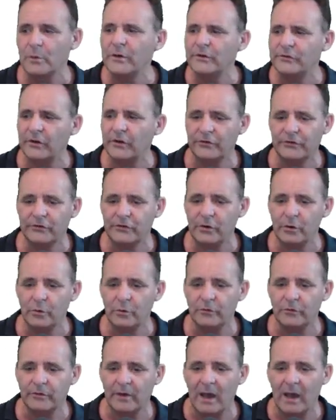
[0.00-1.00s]
We just
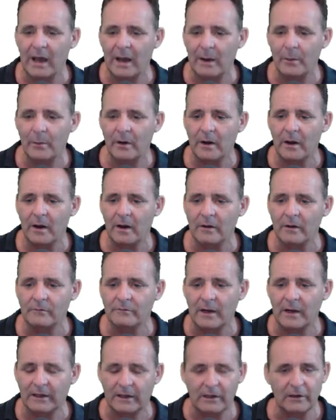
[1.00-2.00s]
use our
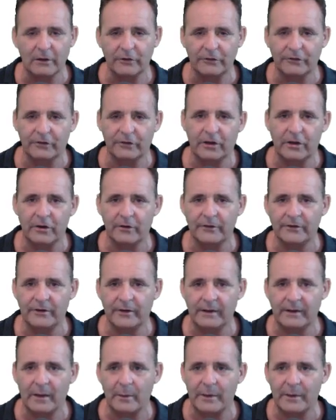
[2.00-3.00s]
regular
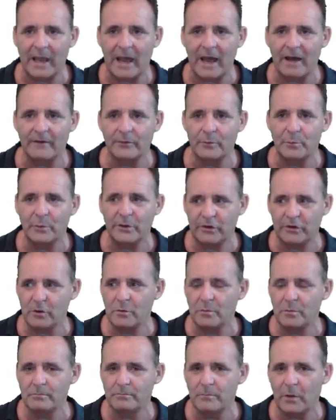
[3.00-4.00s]
security that we have, and we
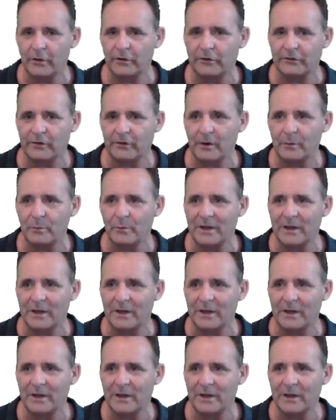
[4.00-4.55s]
do monitor it,